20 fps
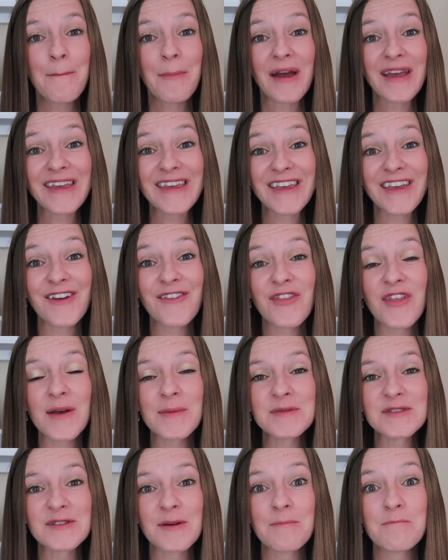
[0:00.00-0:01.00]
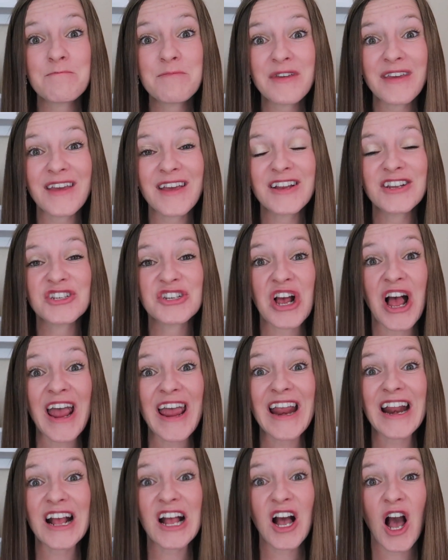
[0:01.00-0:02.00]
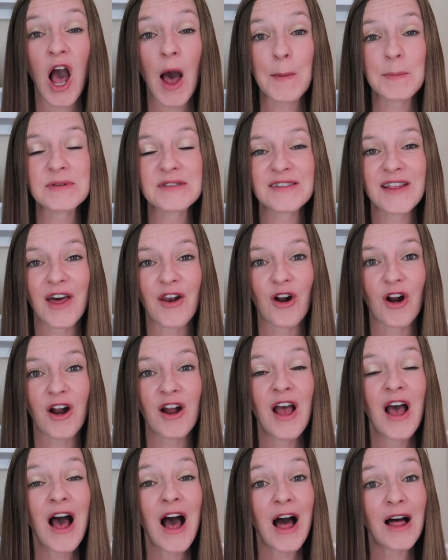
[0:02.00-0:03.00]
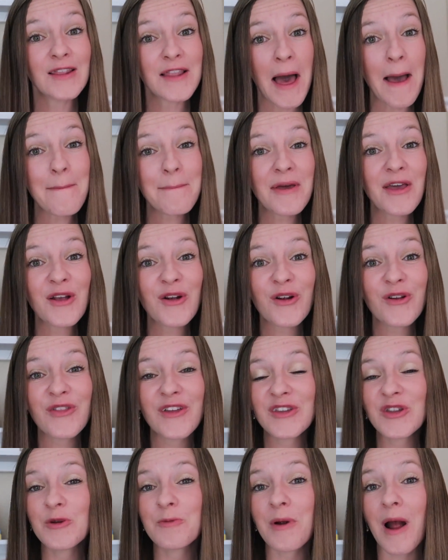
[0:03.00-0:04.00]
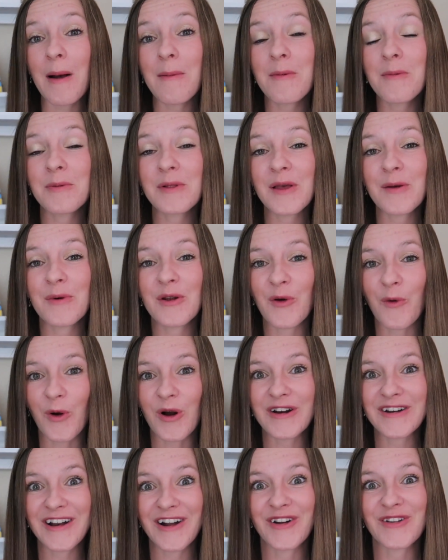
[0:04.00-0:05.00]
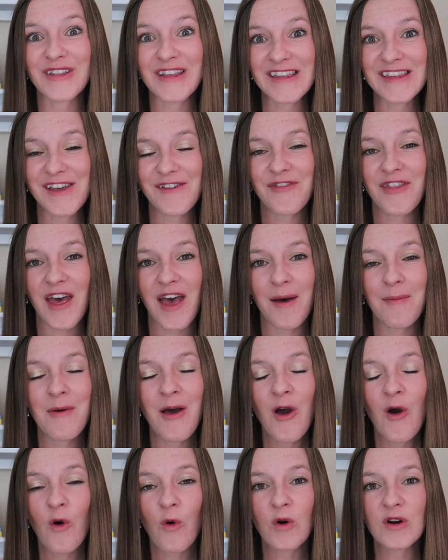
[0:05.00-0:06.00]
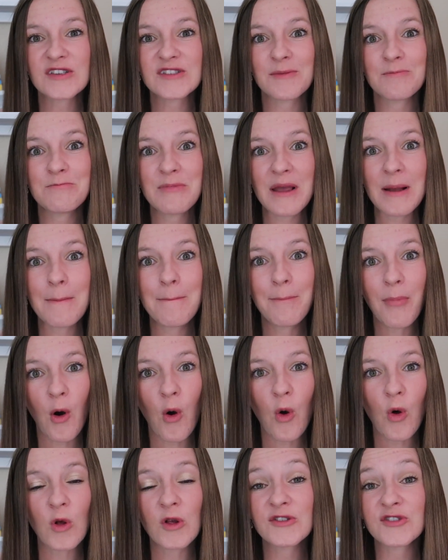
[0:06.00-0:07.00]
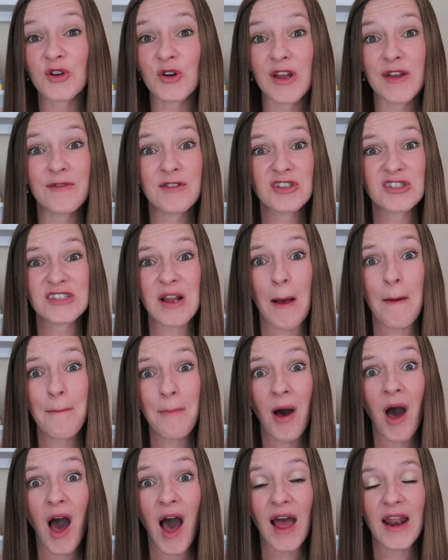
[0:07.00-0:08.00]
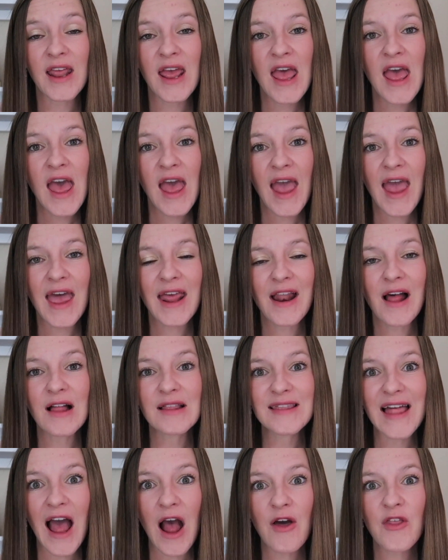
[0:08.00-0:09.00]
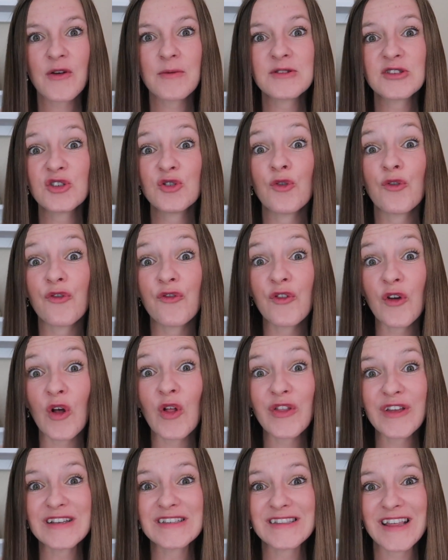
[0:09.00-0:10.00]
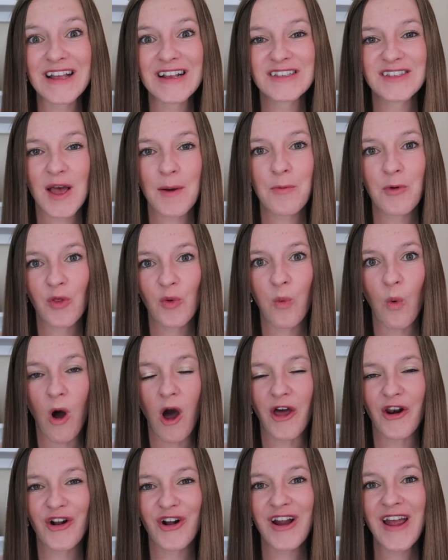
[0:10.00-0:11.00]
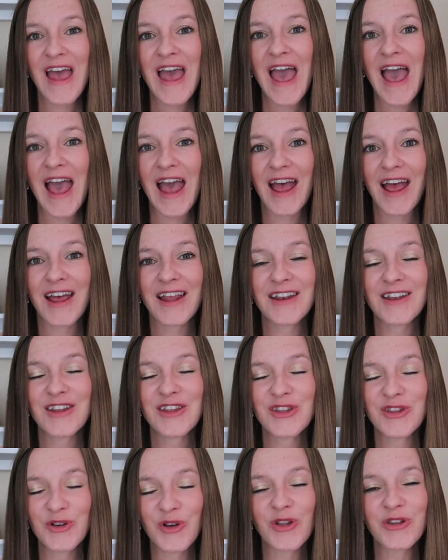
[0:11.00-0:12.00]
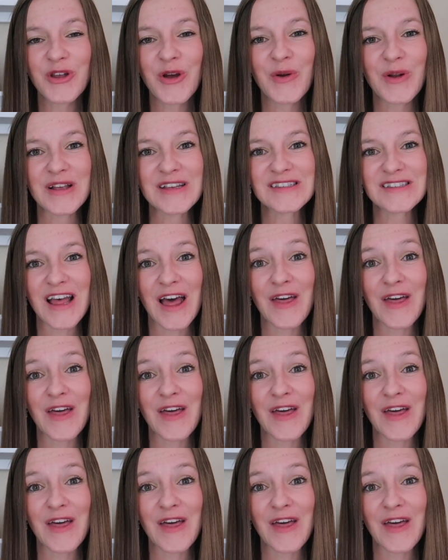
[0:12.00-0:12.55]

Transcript: but give them some big giant cups that are a lot bigger than you probably would ordinarily give them, or some big bowls, or even just a pot, and allow them to fill these things up with water, and you'll notice